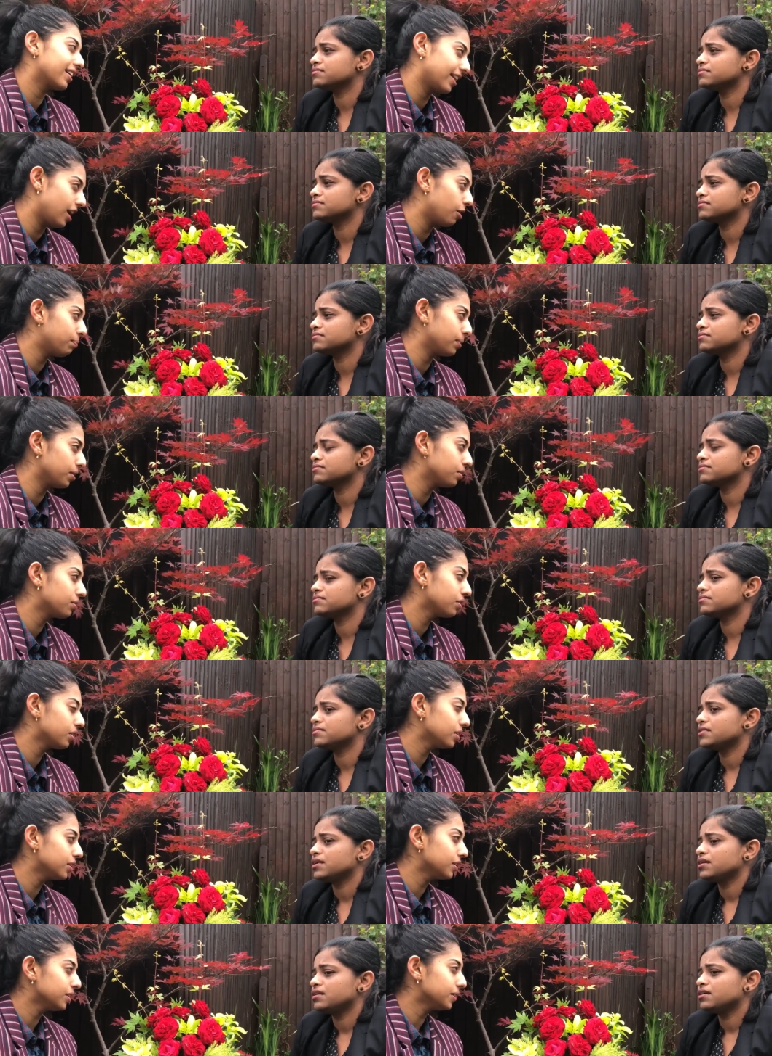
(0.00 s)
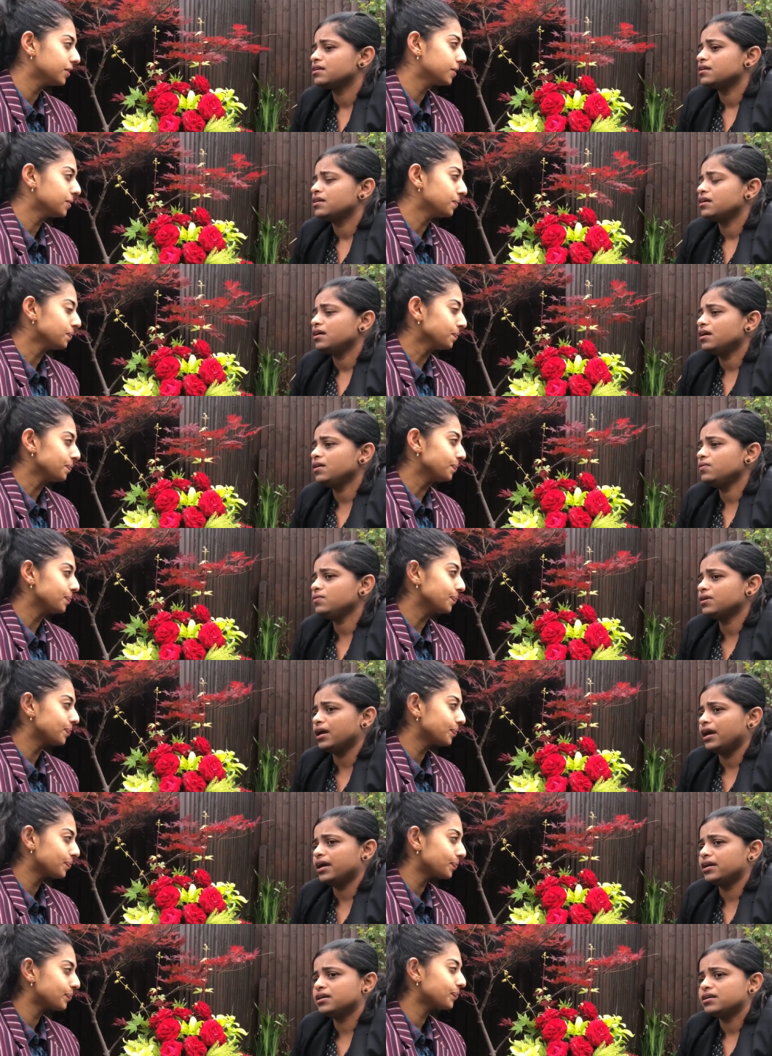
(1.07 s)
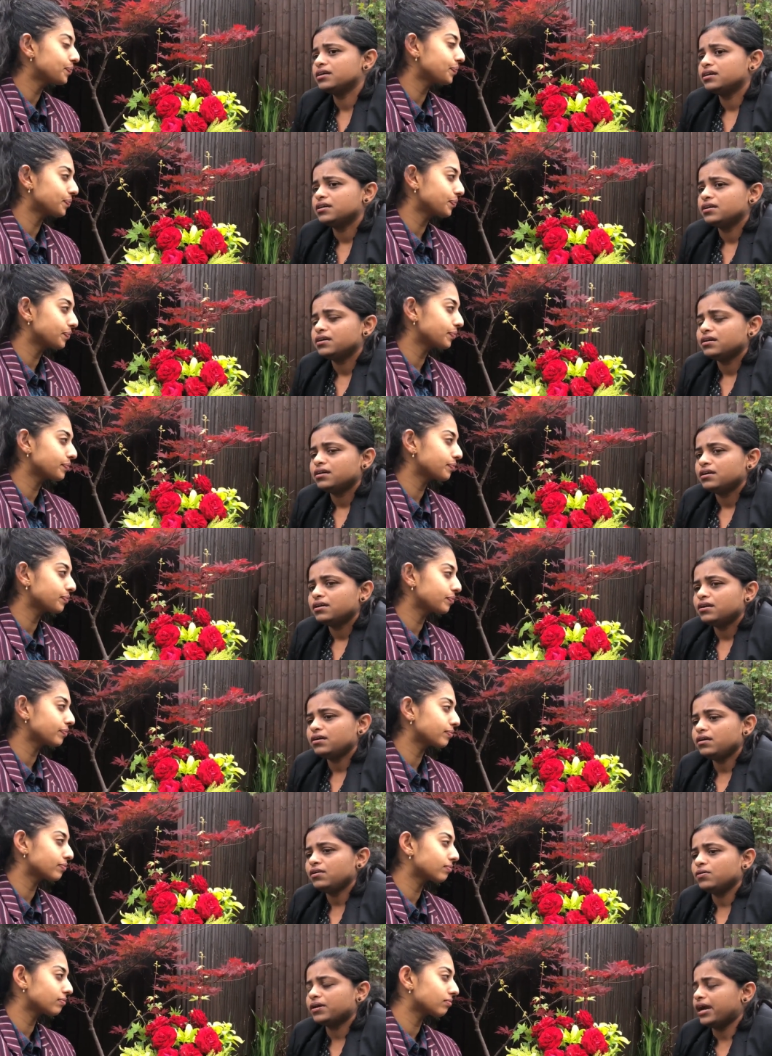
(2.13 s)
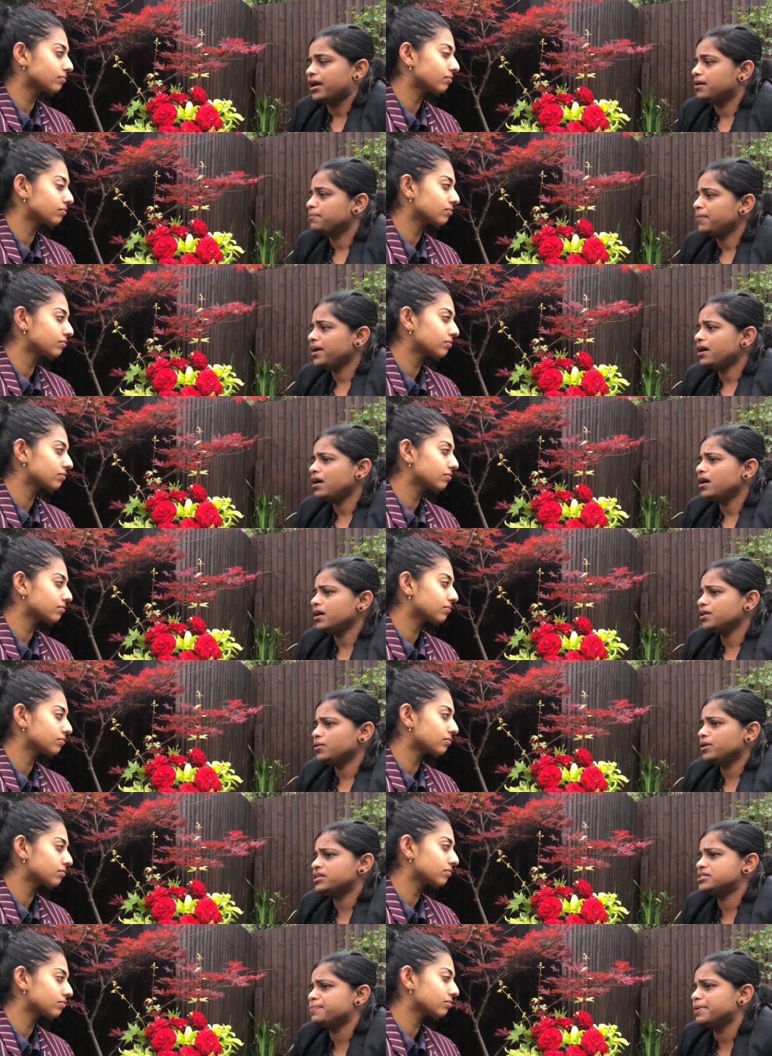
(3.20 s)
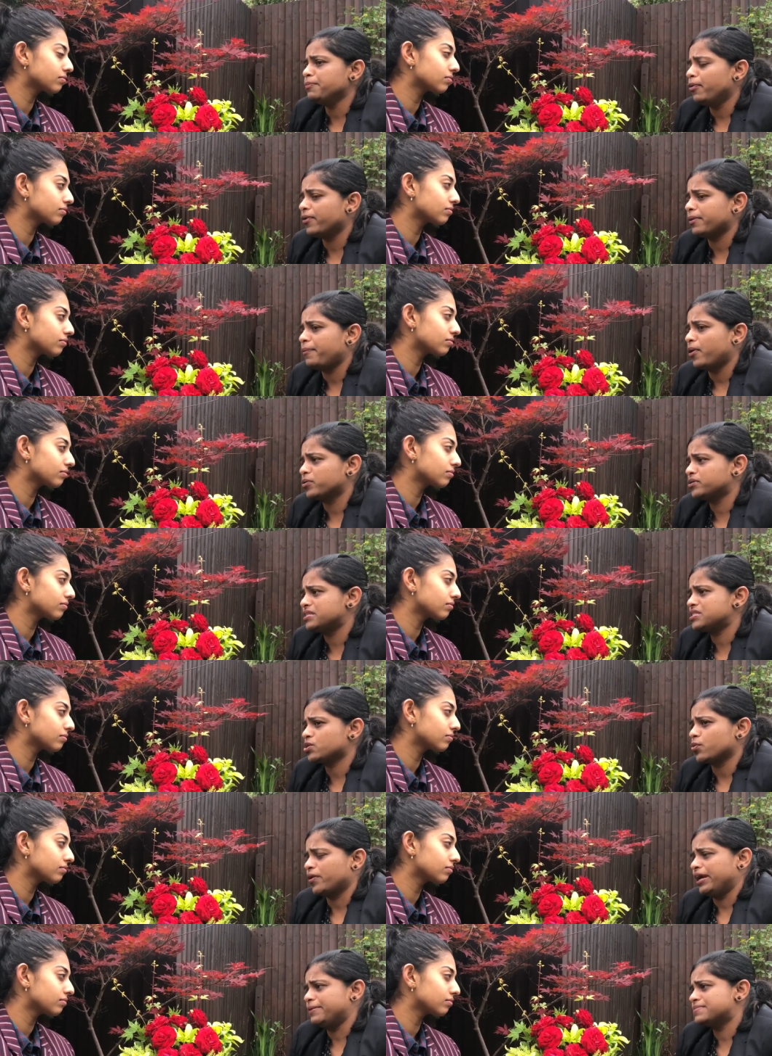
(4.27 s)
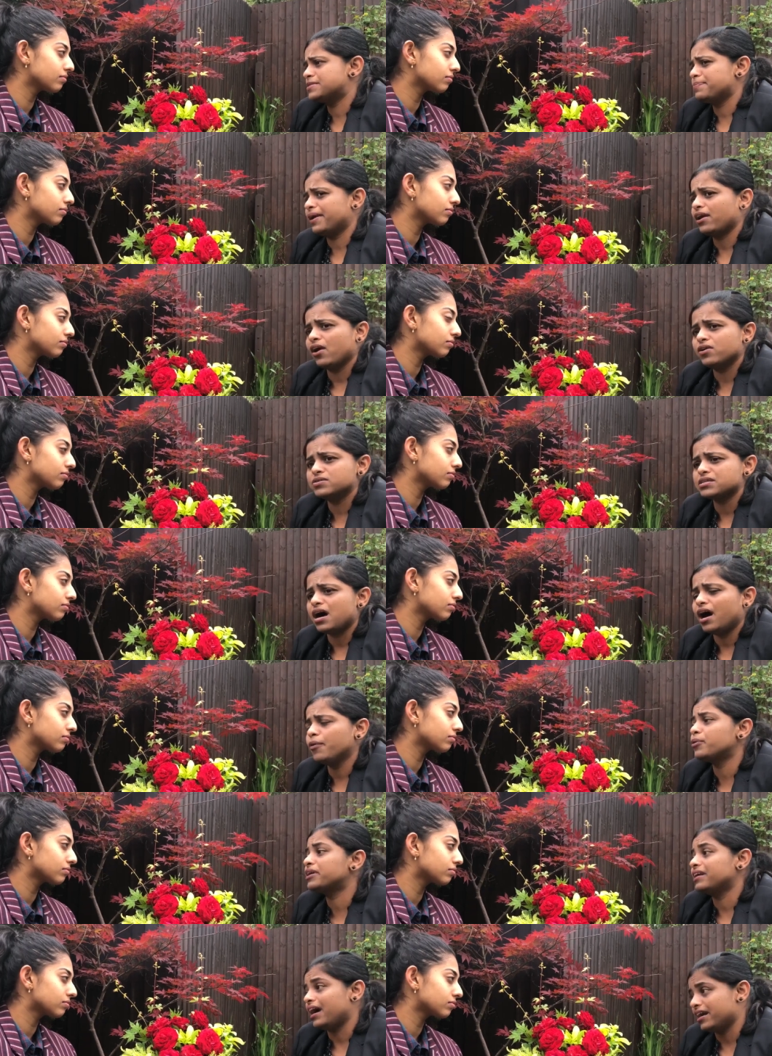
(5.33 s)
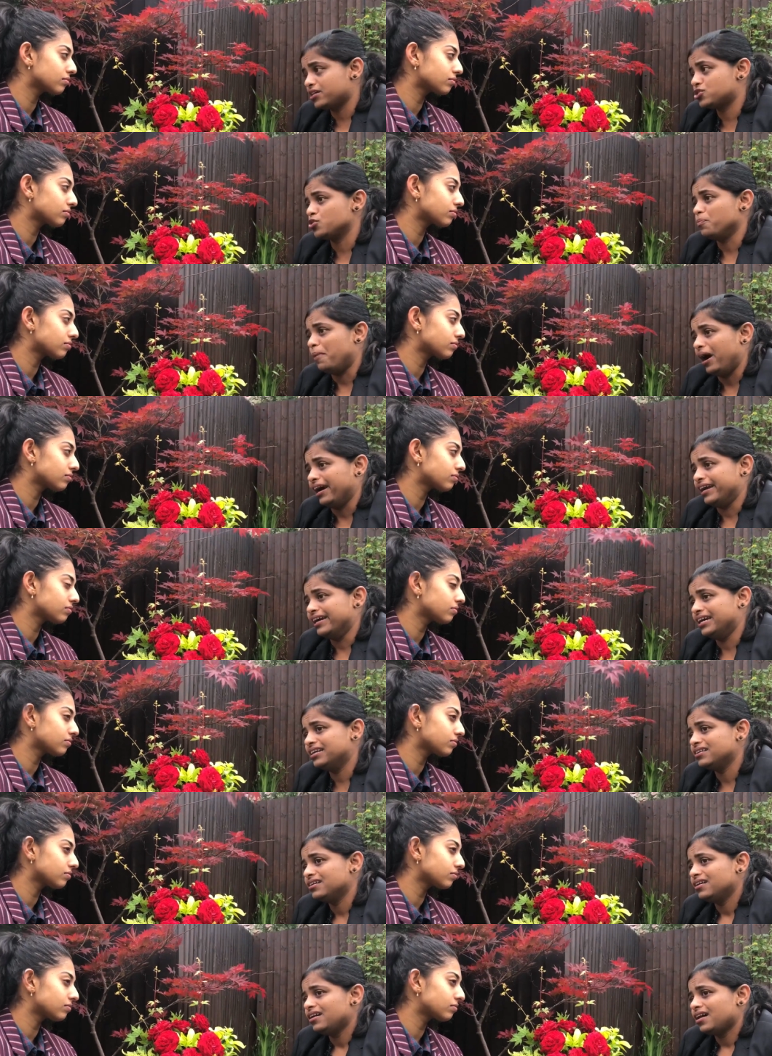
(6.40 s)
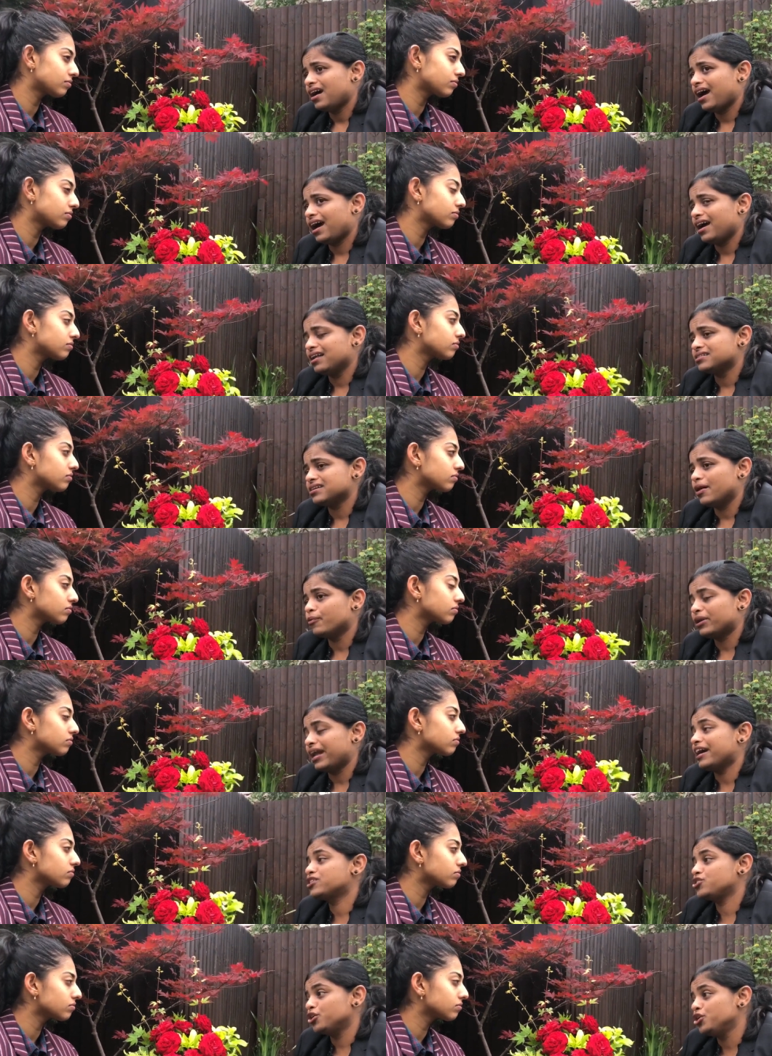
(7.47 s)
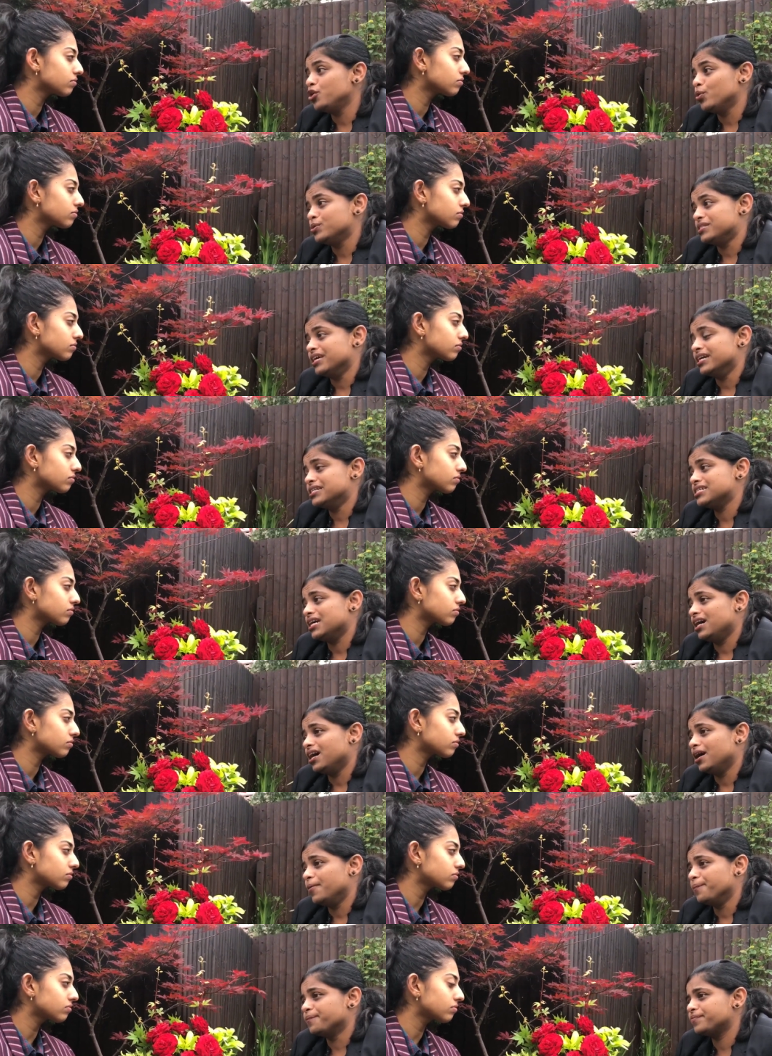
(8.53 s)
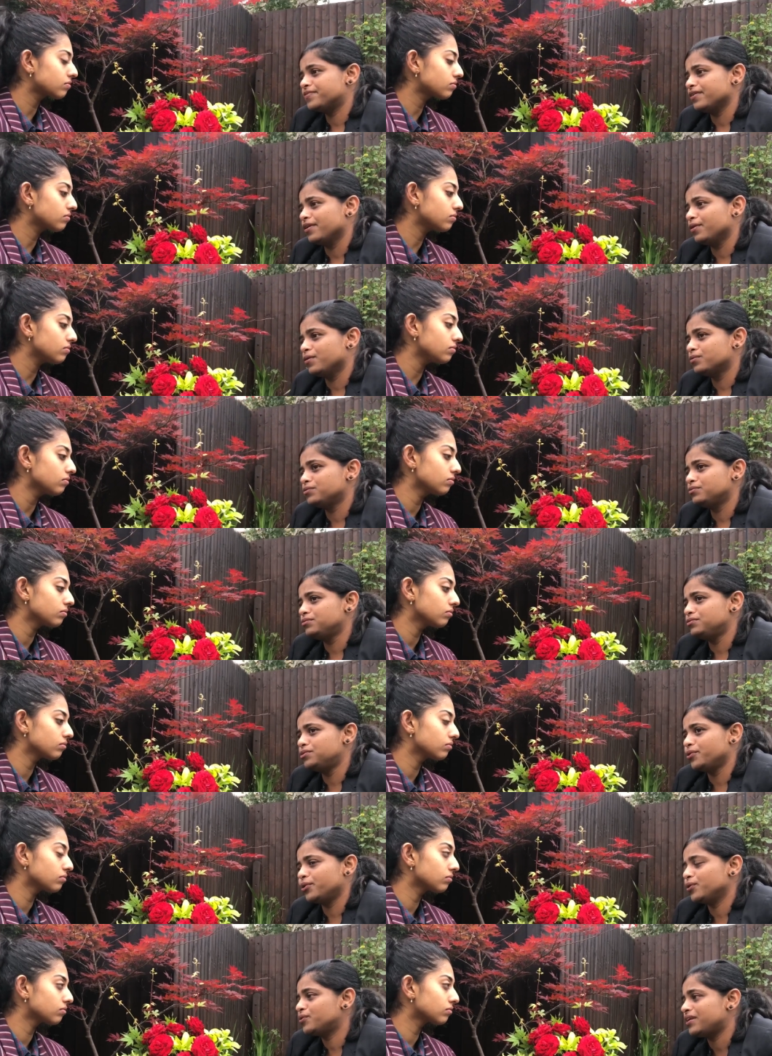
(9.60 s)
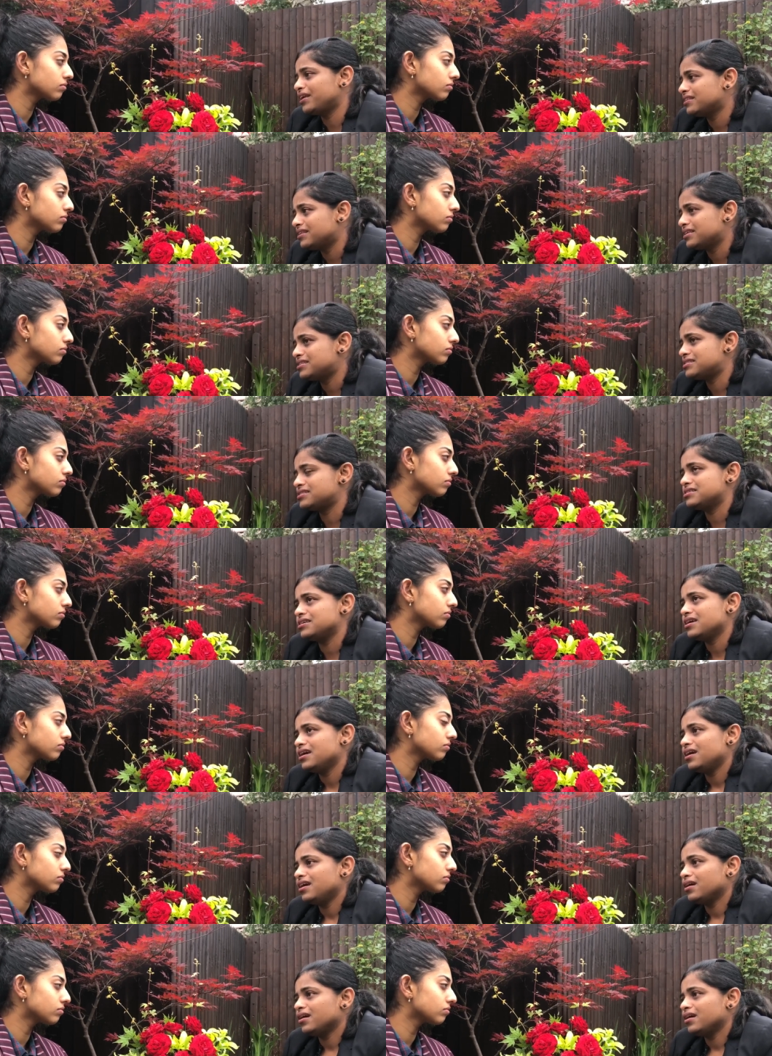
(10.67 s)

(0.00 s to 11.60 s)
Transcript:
Speaker 1: and can help you. Okay. Okay, may I know a little bit more about these creams because I would like to buy it and I would like to use it. Um, so, do you think these